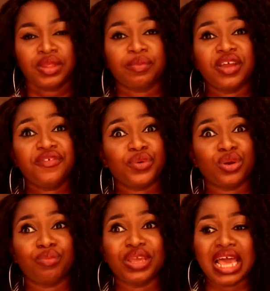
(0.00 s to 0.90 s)
But if you
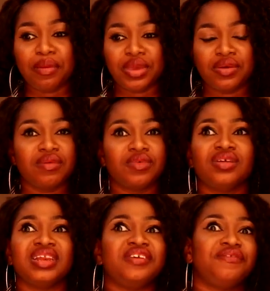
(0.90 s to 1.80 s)
want to be like me, you
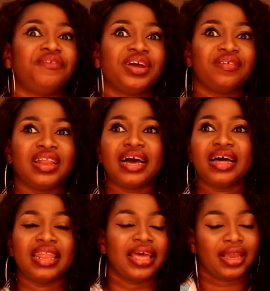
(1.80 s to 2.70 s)
want to live
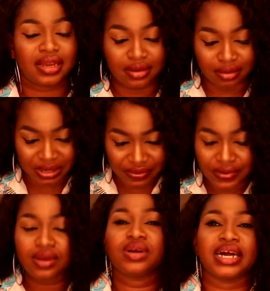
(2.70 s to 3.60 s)
regular, like my
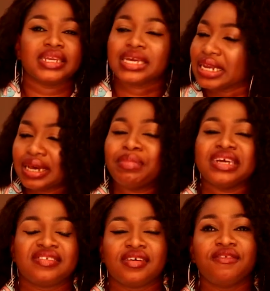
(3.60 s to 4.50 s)
fellow Ghanaian and
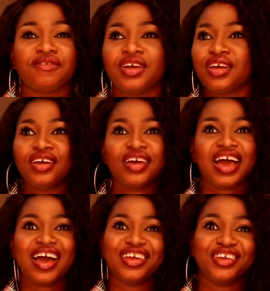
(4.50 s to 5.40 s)
myself,
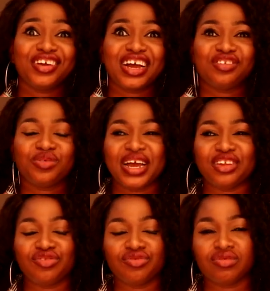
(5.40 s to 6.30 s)
you can do what
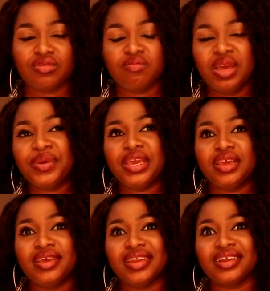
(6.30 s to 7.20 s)
I do, maybe
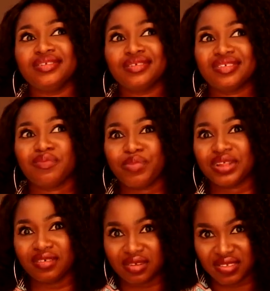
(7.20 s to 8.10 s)
in another
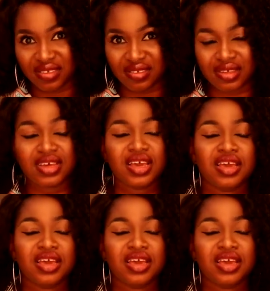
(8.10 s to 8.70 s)
part of the city.